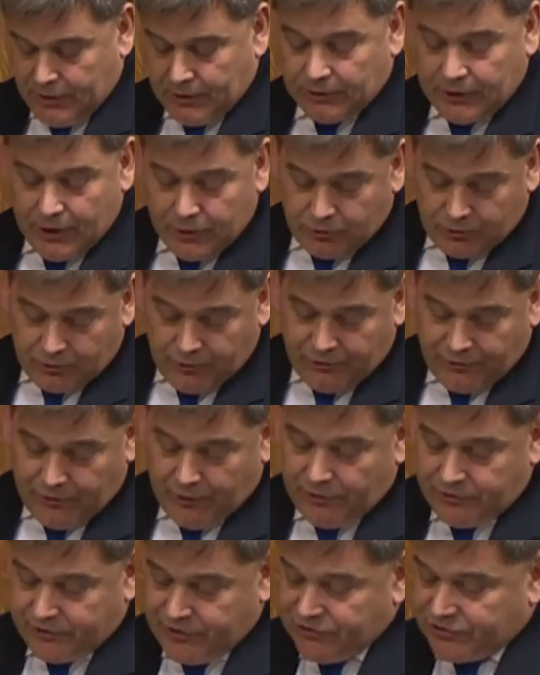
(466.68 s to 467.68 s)
Local
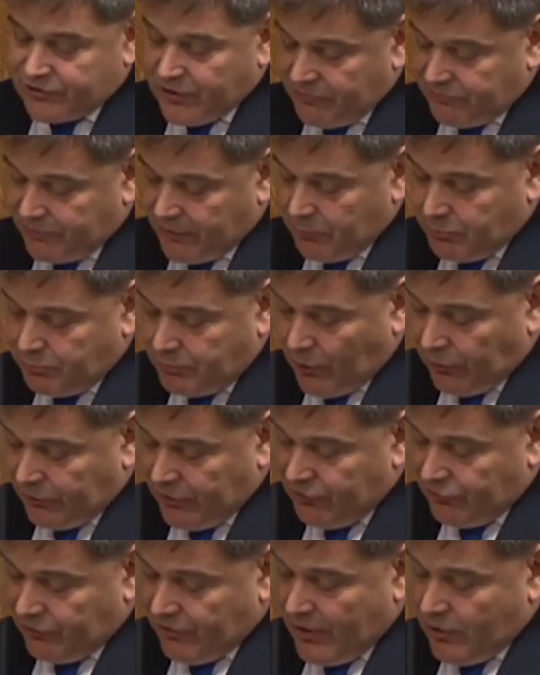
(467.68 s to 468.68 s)
authorities, governing
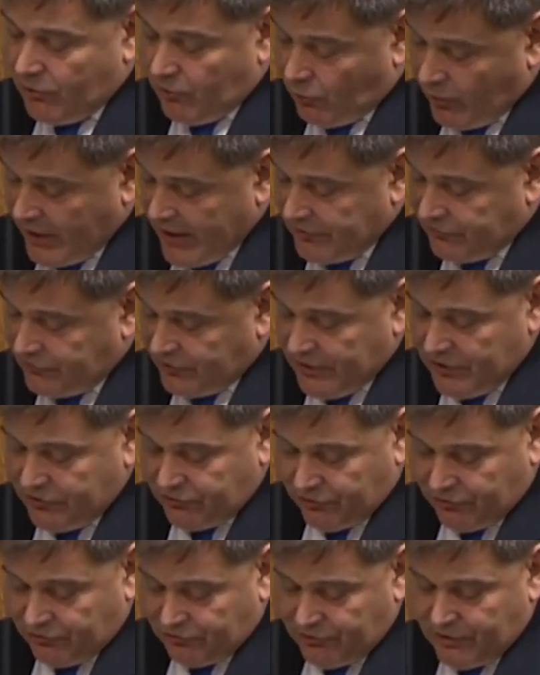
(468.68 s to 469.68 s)
bodies or head
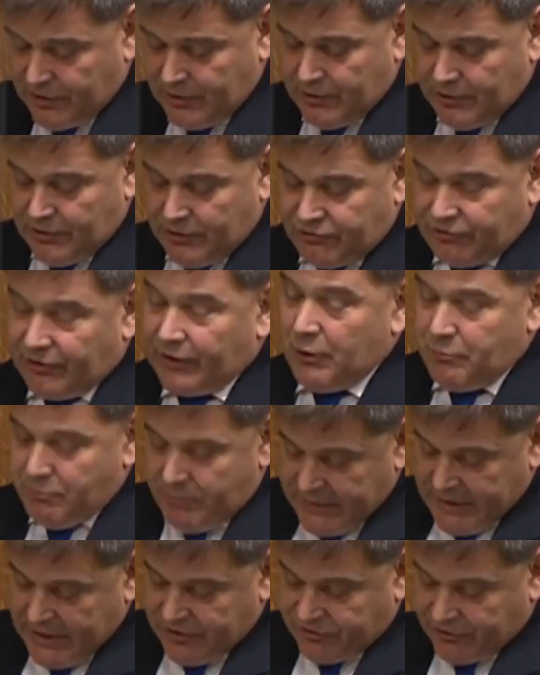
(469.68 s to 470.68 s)
teachers shall
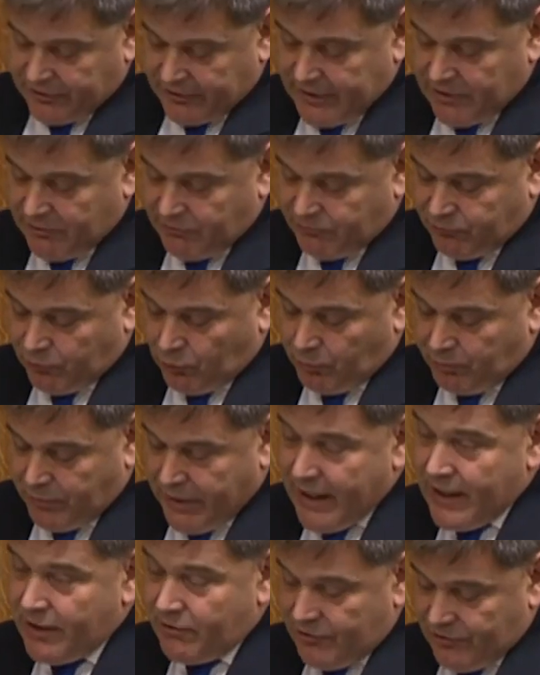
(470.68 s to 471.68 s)
immediately inform
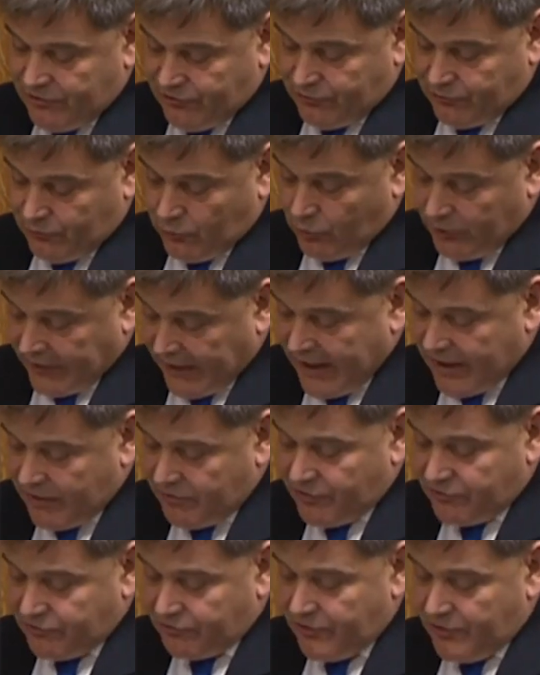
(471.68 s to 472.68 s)
parents or
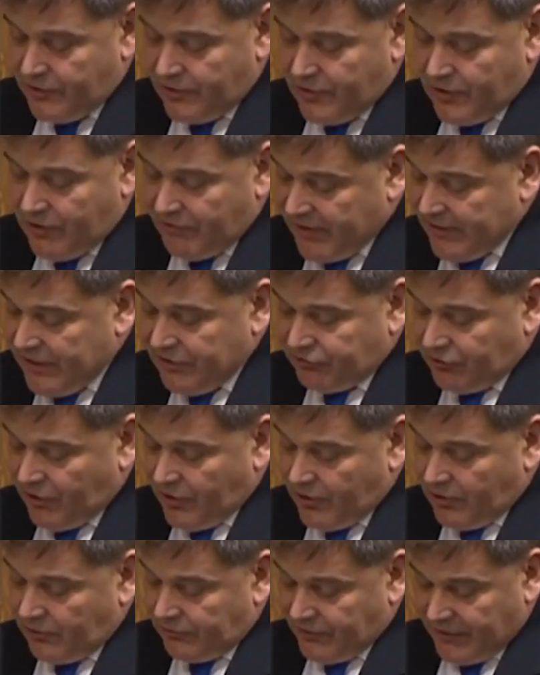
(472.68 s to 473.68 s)
carers of any
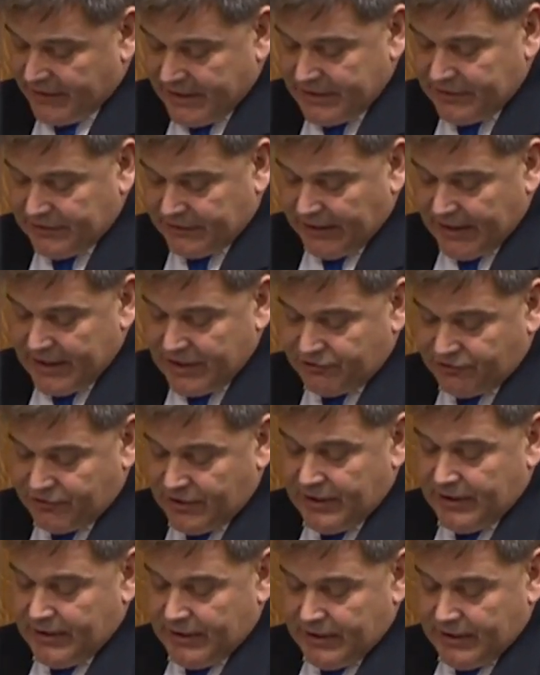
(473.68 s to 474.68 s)
child that indicates
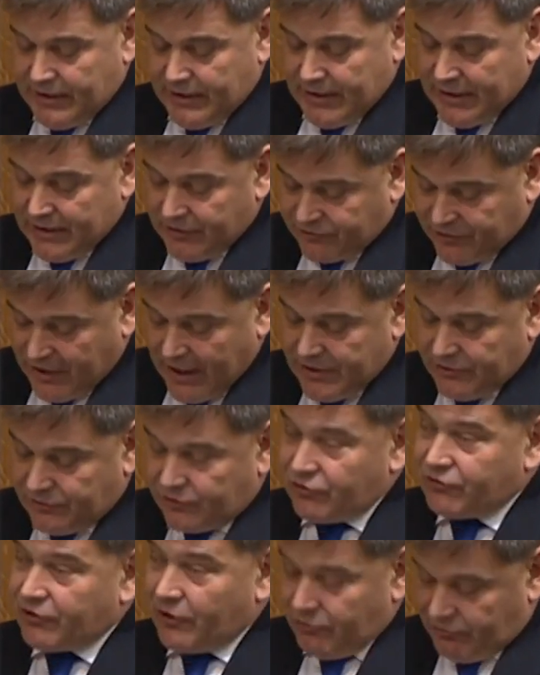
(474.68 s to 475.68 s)
intent
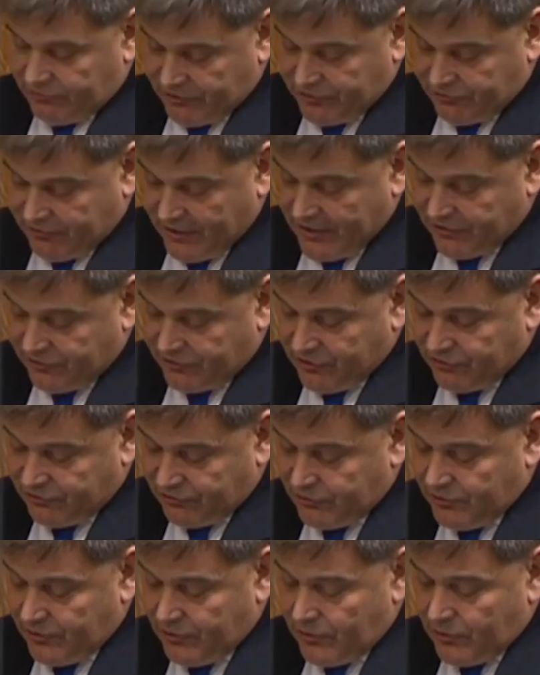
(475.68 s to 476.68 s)
to socially
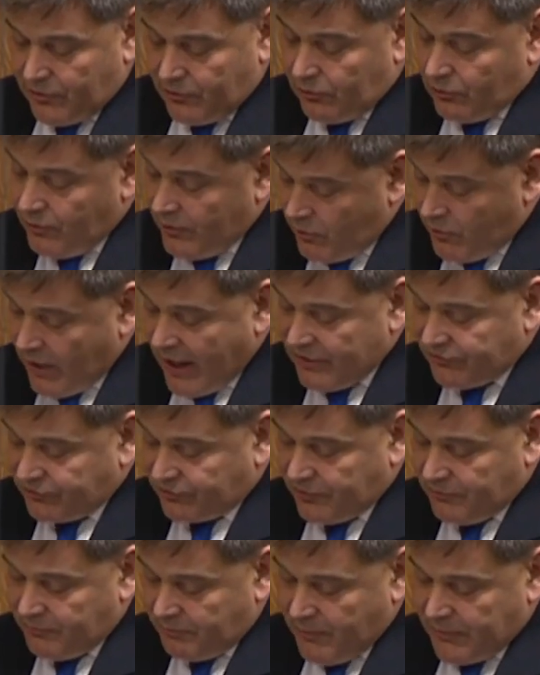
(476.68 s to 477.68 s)
transition or who has
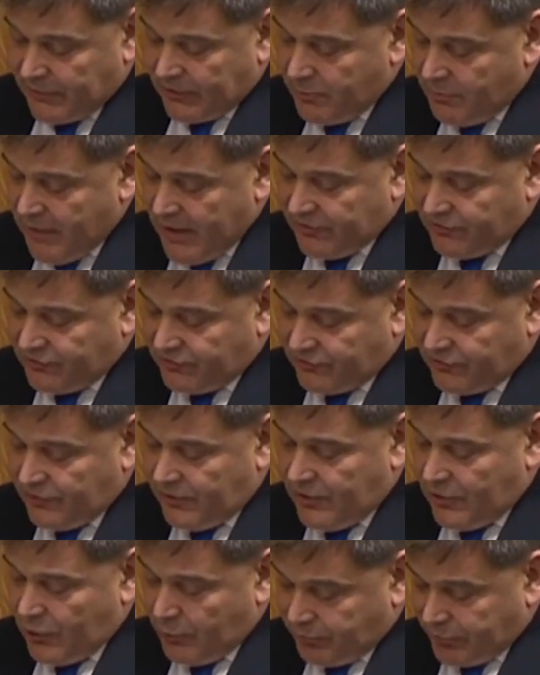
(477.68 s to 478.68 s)
commenced
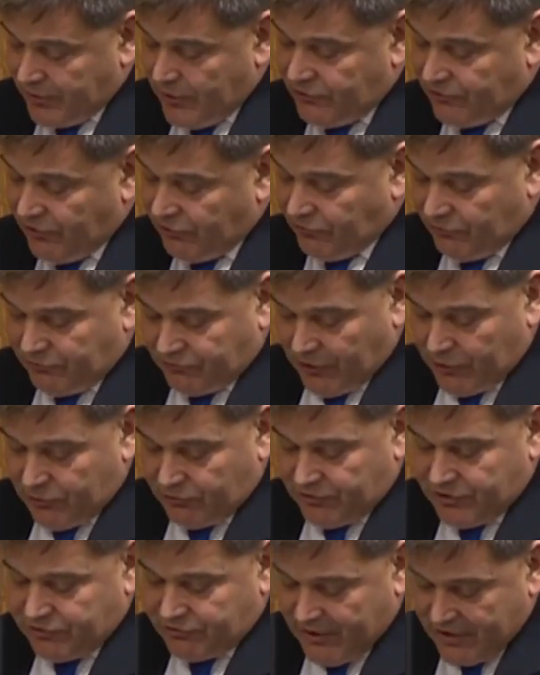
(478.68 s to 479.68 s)
the process of
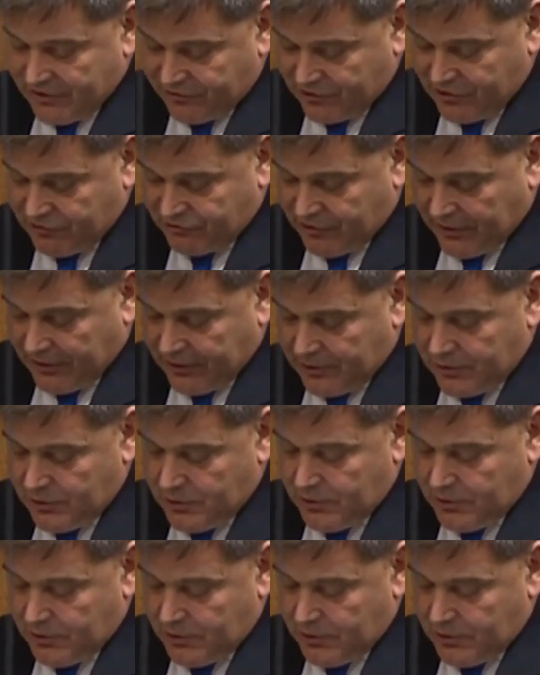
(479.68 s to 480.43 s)
socially transitioning.